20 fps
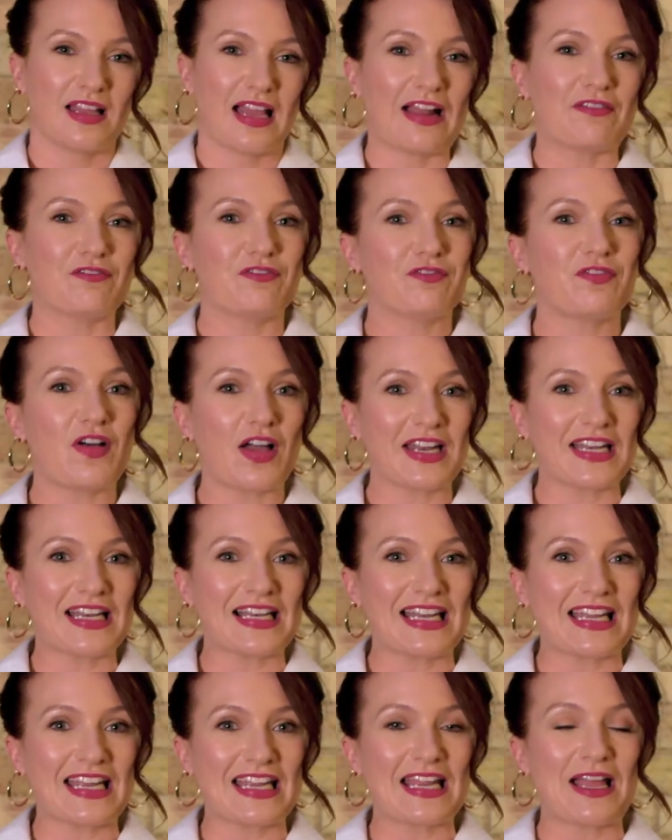And
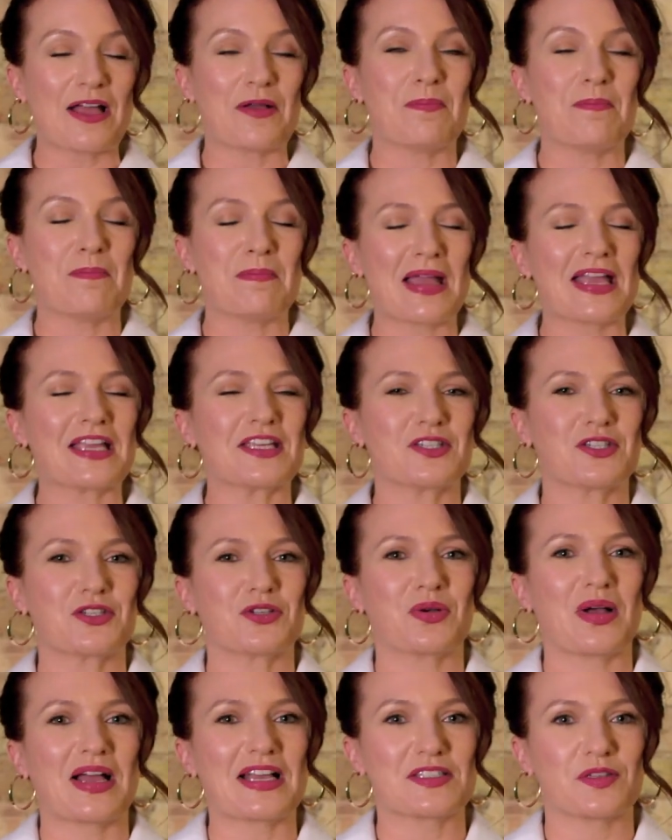finally, make
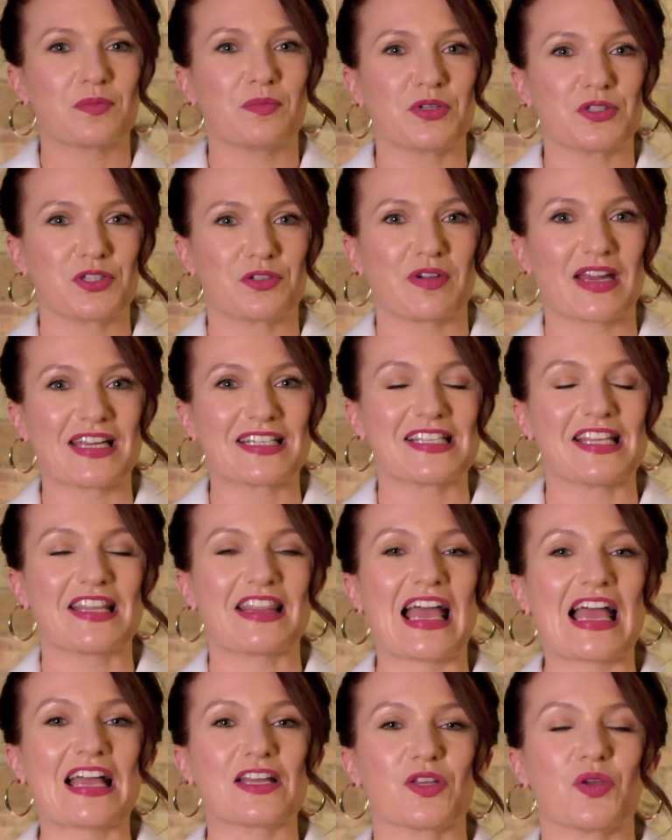sure as a moderator
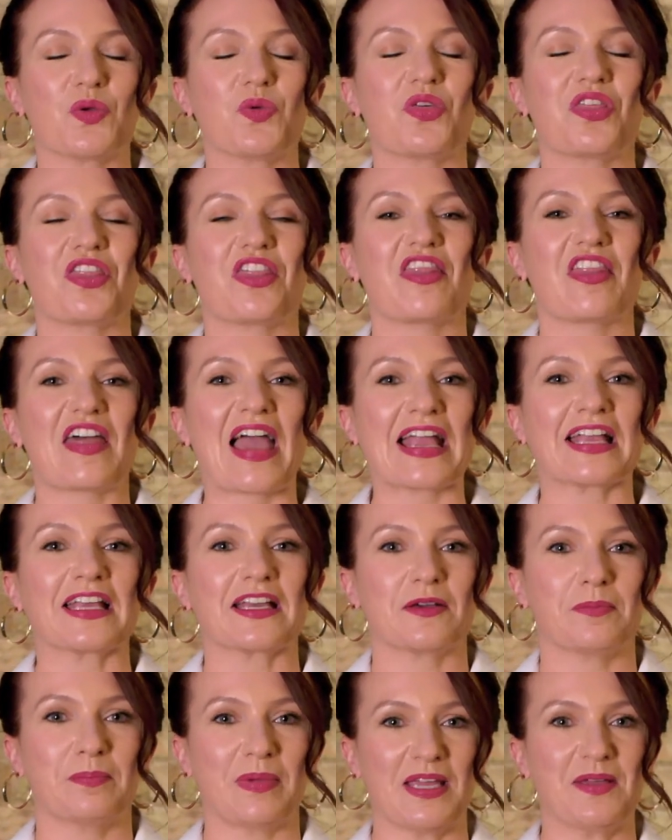that you
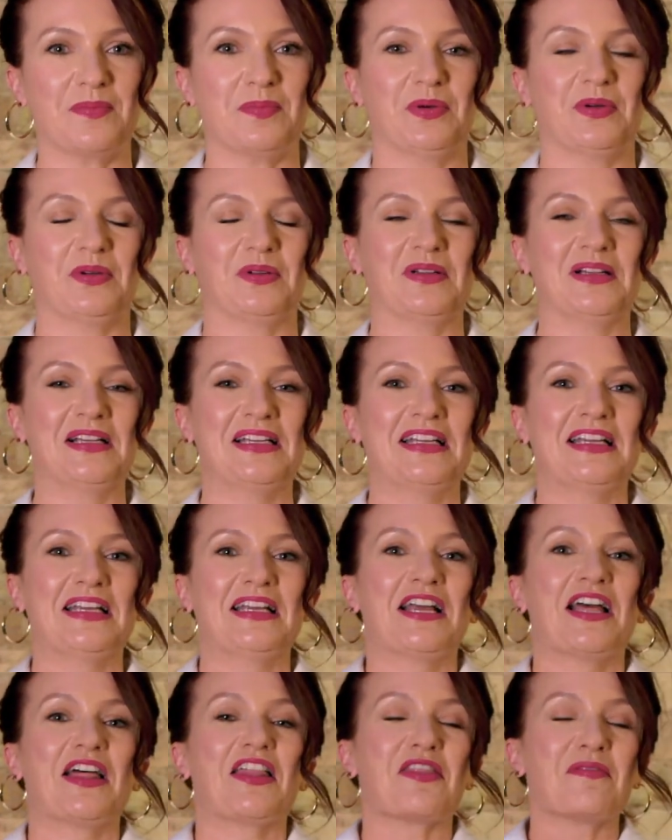thank people.
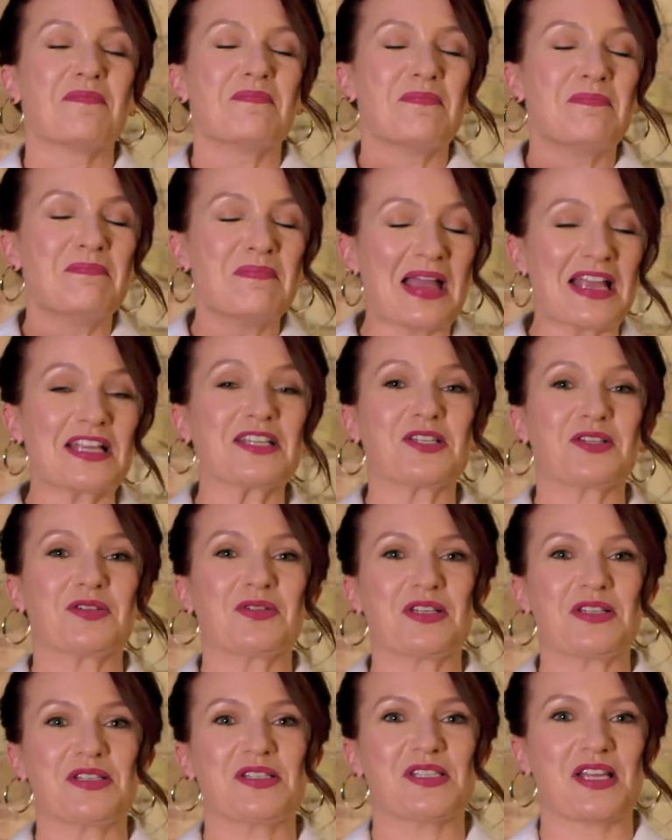Make sure
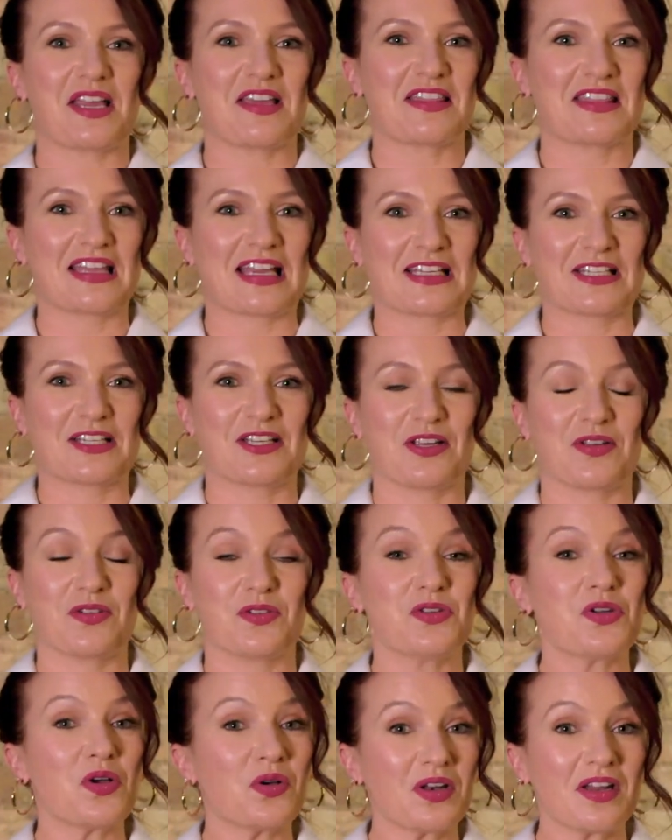you say thank you.
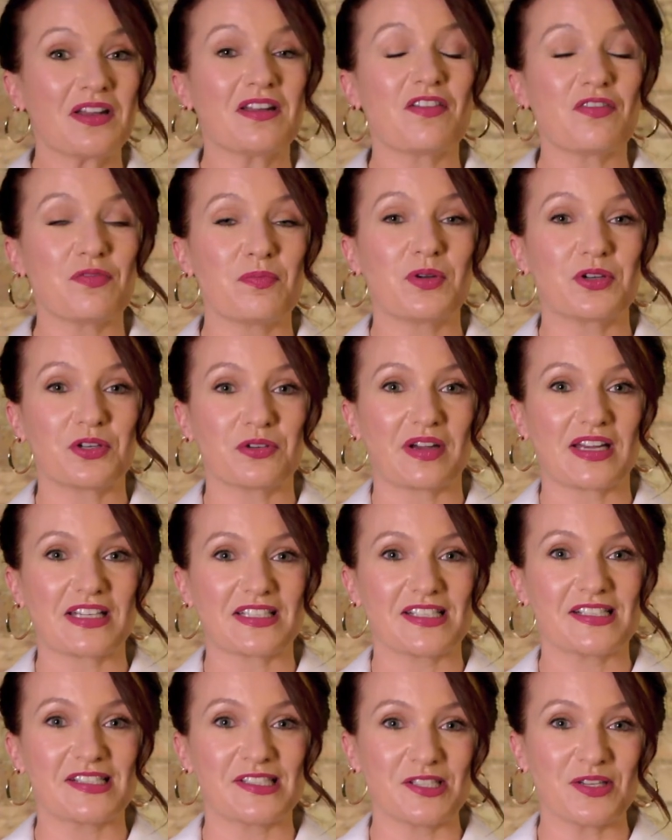Not enough
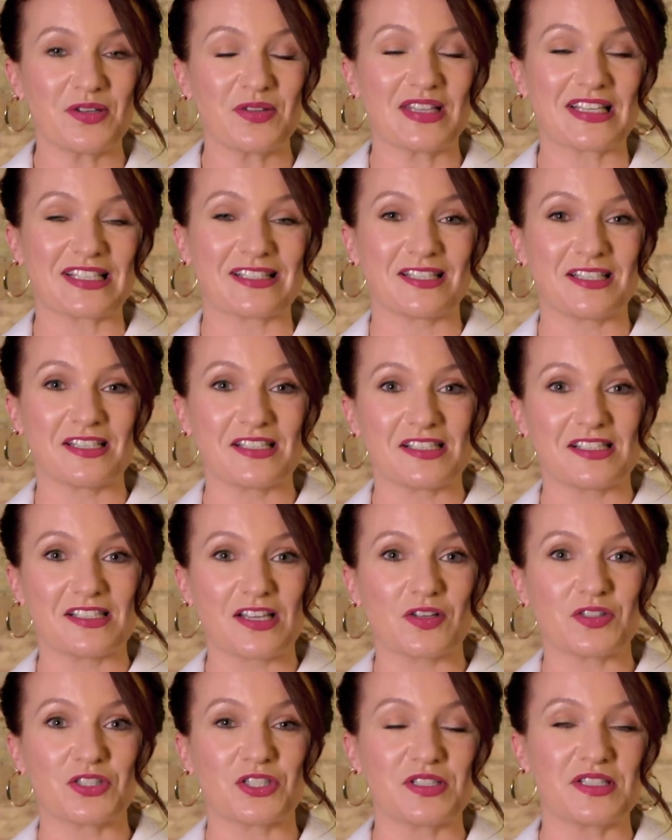moderators do this, and it's
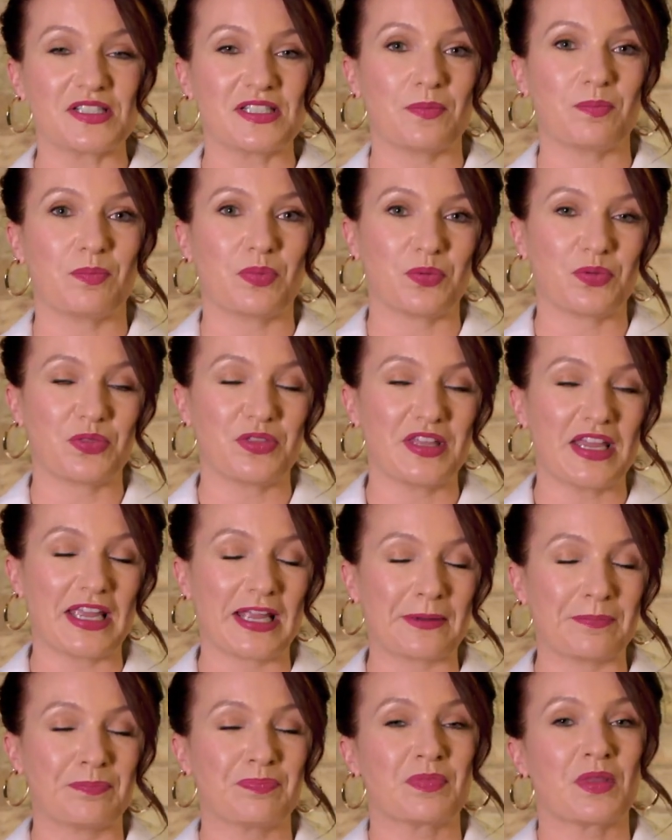such a simple
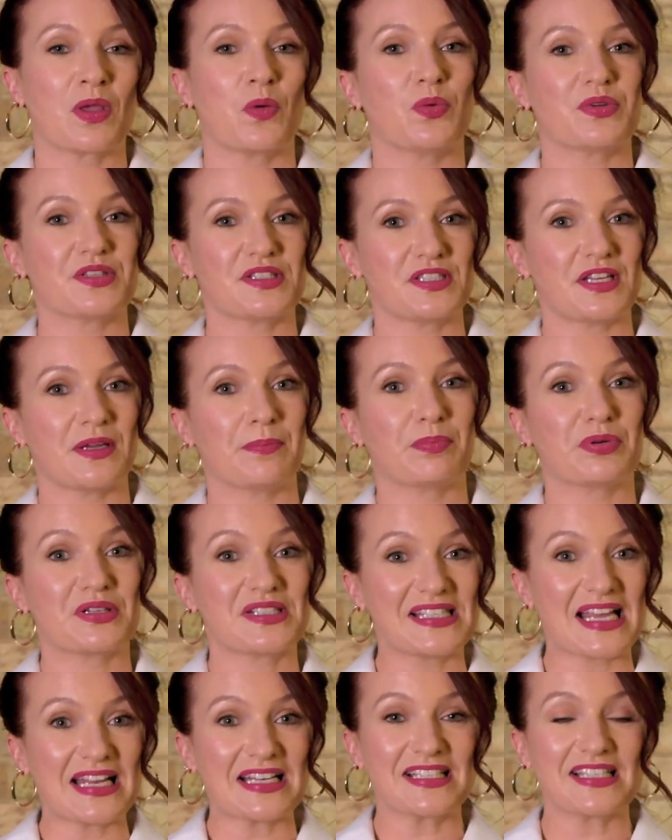thing. Once a
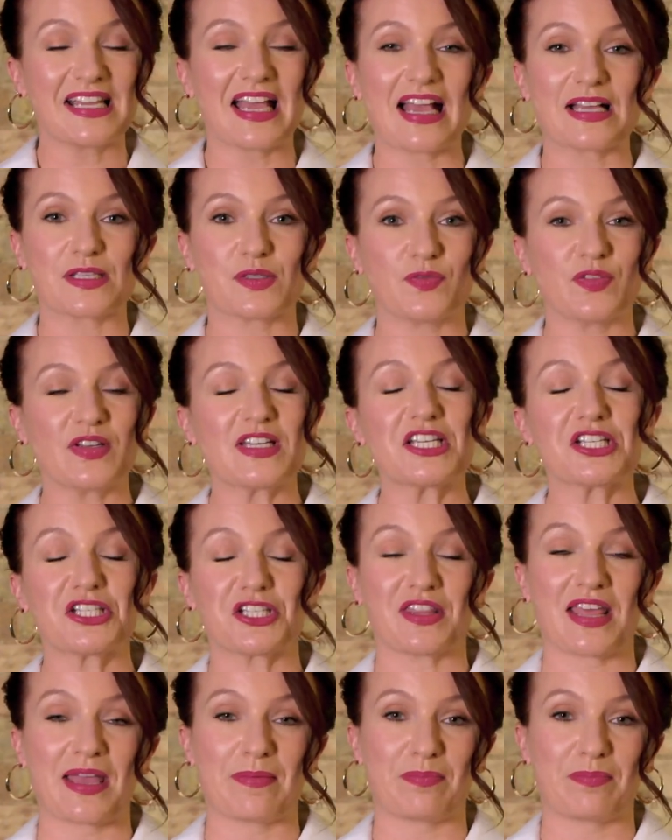presenter has finished their